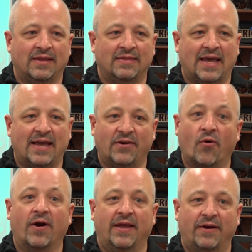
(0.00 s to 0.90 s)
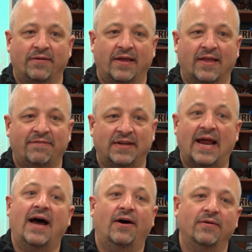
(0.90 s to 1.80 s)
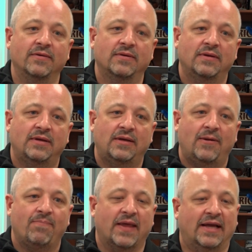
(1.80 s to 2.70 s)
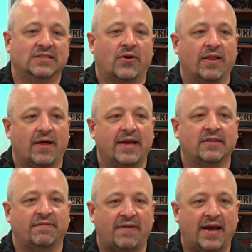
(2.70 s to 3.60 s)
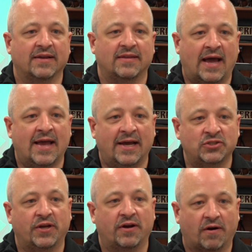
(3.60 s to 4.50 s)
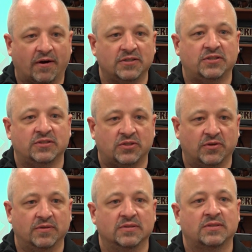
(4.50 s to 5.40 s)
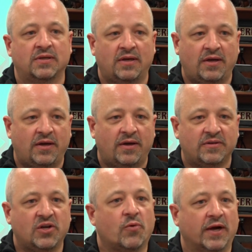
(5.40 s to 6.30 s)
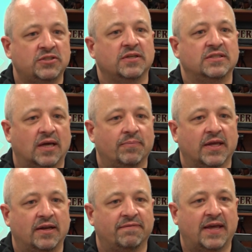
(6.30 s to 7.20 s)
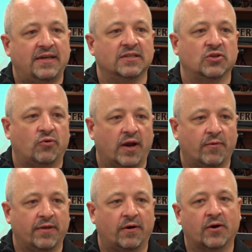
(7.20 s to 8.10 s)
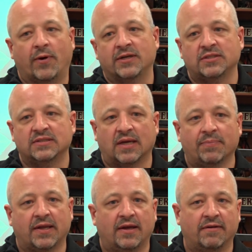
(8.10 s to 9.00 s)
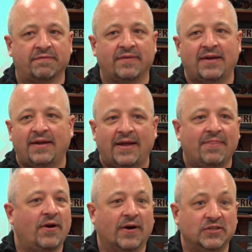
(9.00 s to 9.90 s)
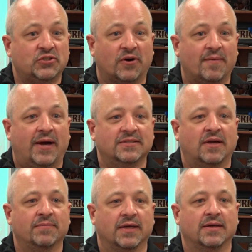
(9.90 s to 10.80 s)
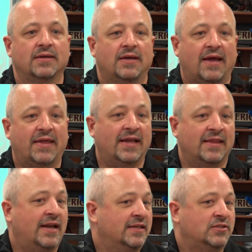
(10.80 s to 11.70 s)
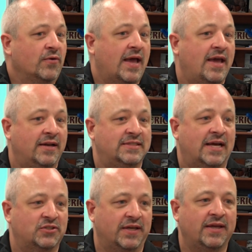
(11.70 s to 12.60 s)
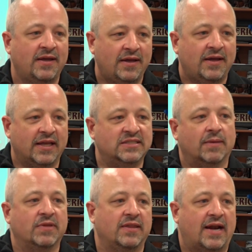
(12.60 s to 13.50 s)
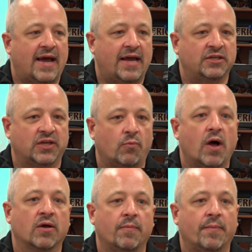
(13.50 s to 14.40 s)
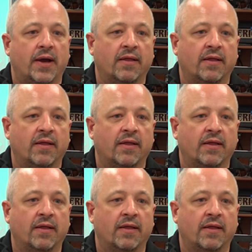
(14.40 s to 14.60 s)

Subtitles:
they ignored it or they left it out. And so I like the fact, I actually encourage the students to question something if they disagree with it, or question something if they're unsure about something. And that is okay, and it's something that I actually welcome in my